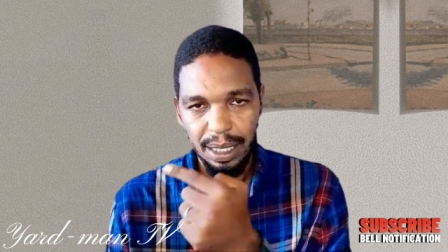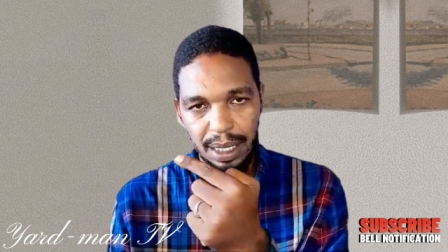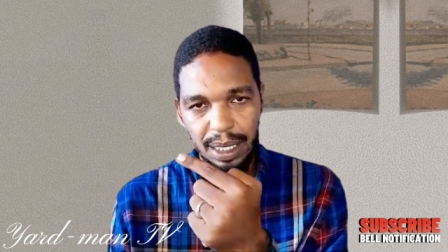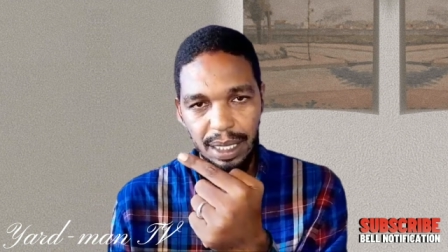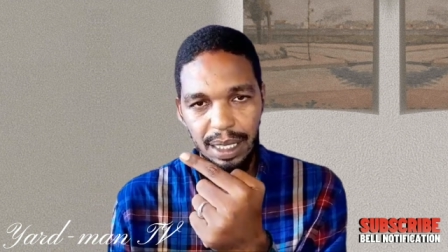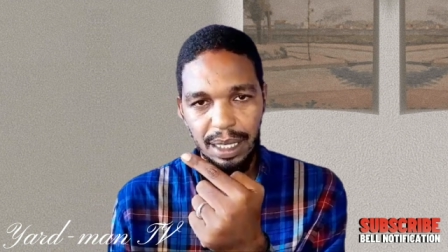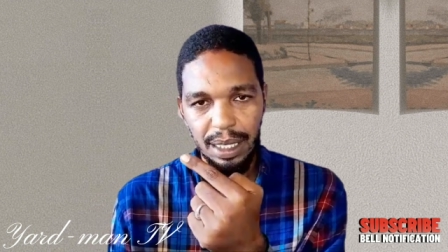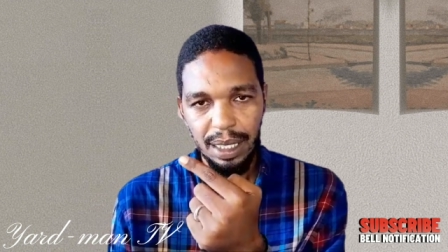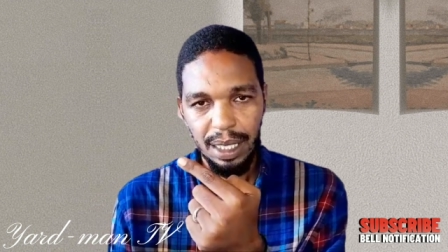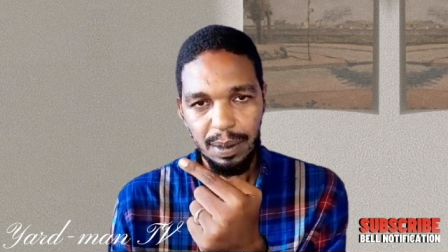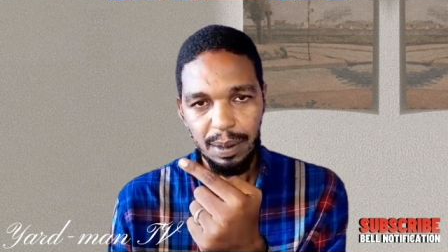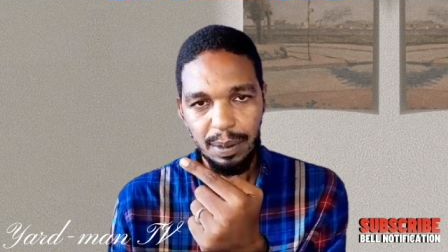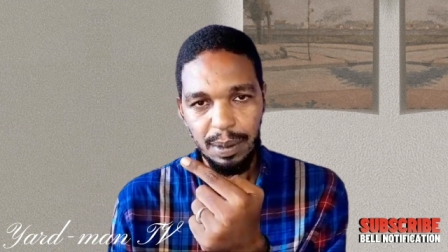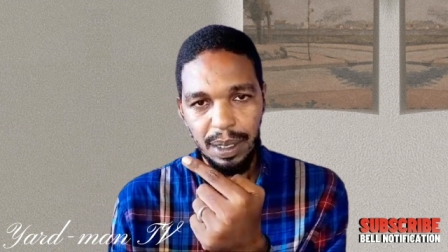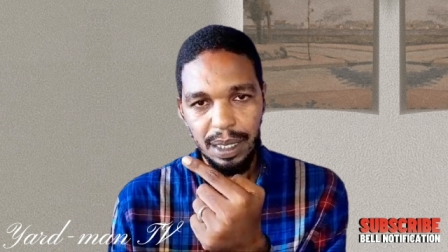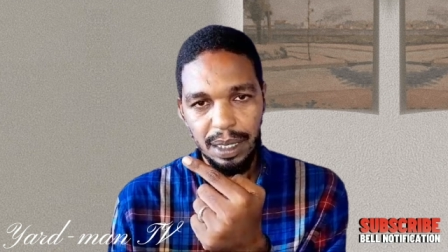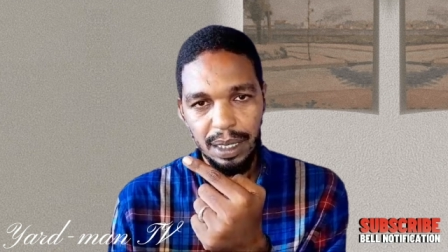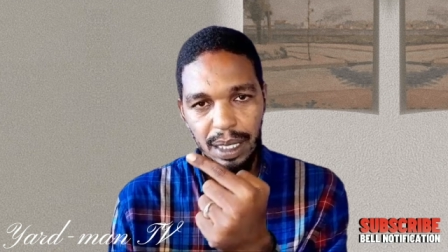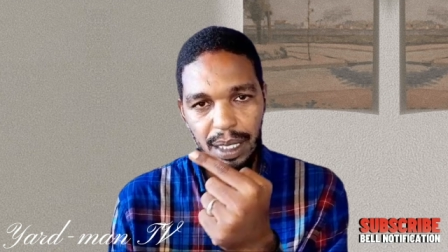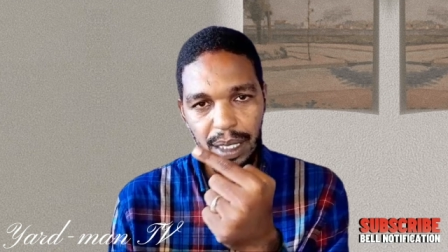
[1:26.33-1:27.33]
Yeah man,
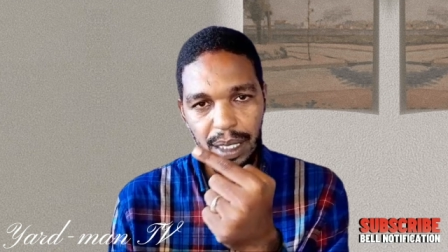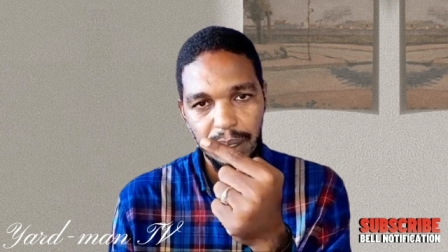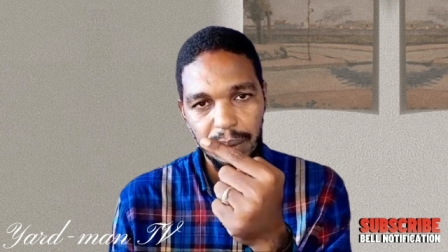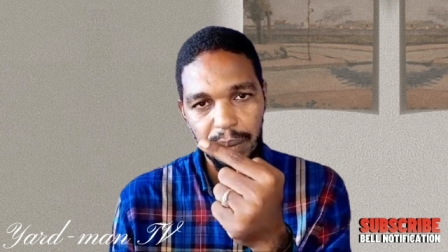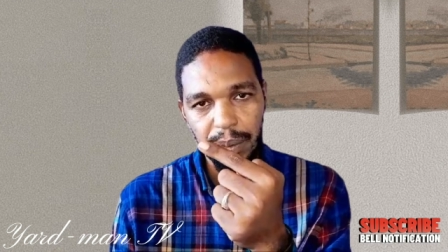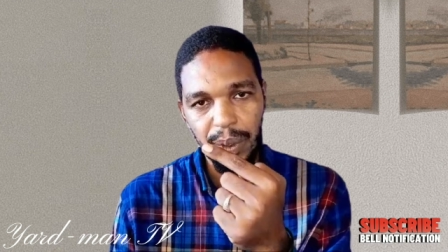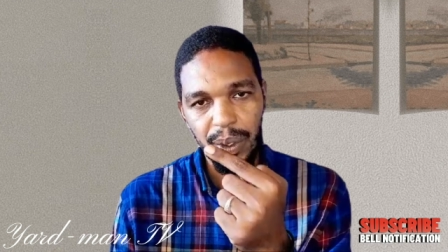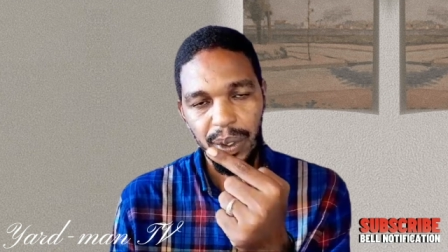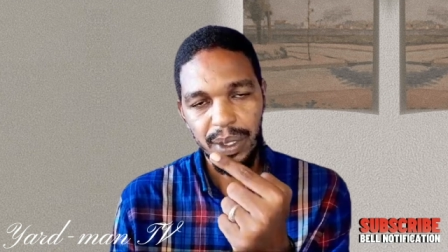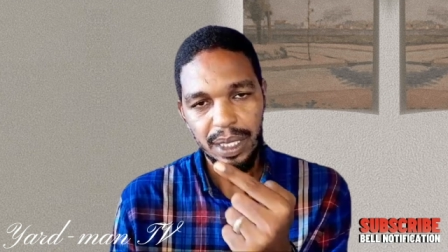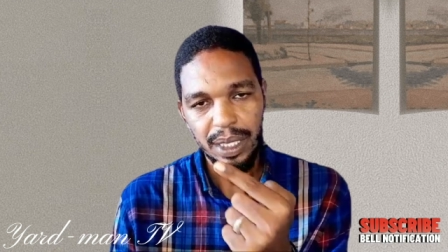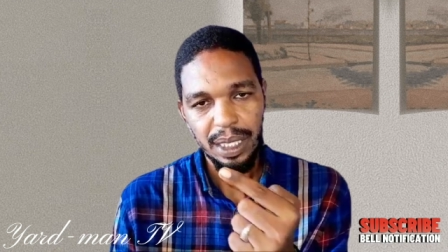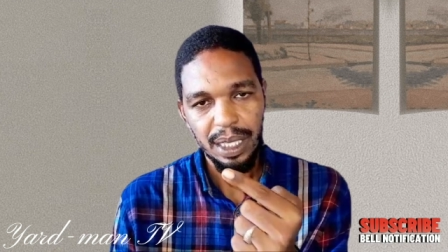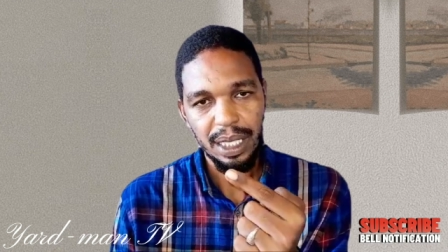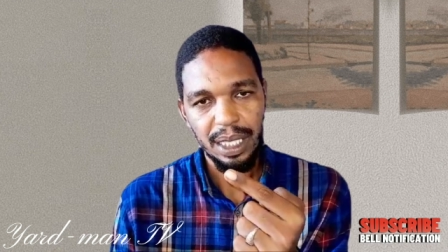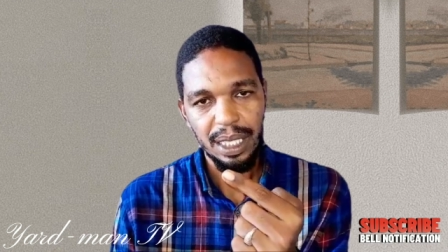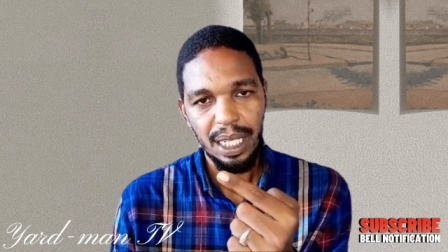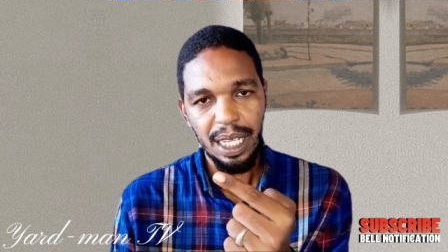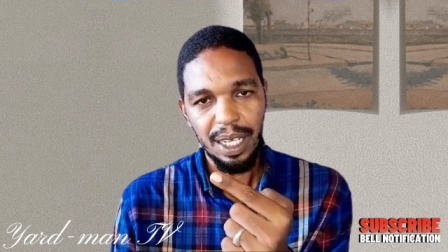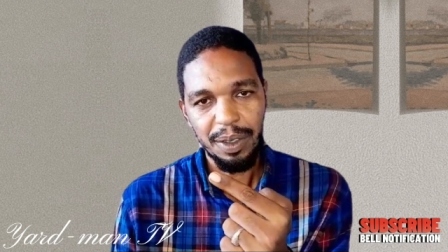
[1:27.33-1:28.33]
Bounty
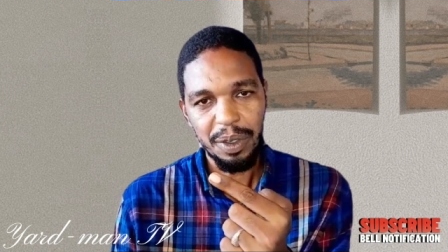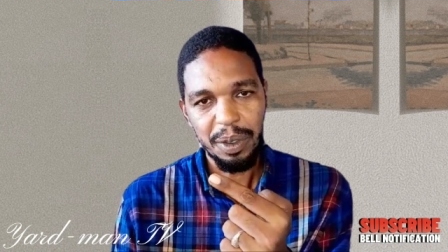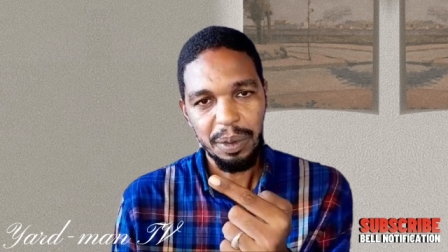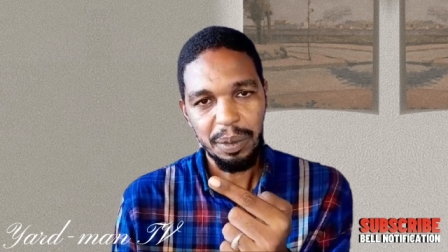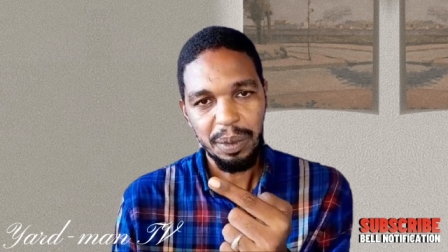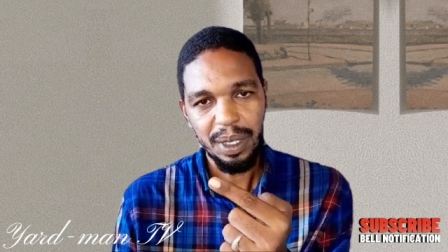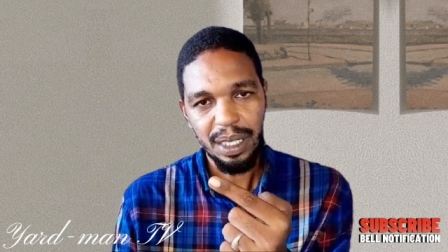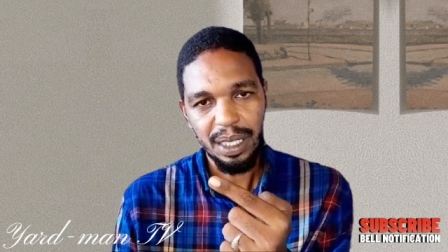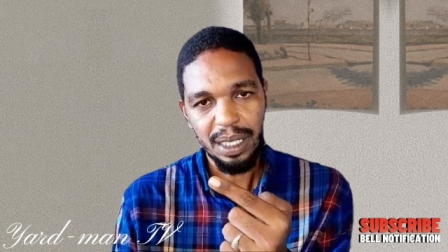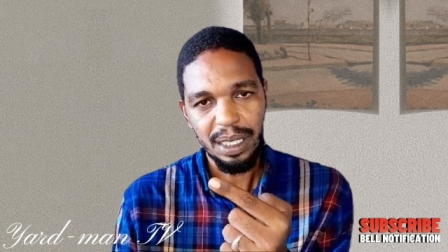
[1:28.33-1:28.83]
Killer we be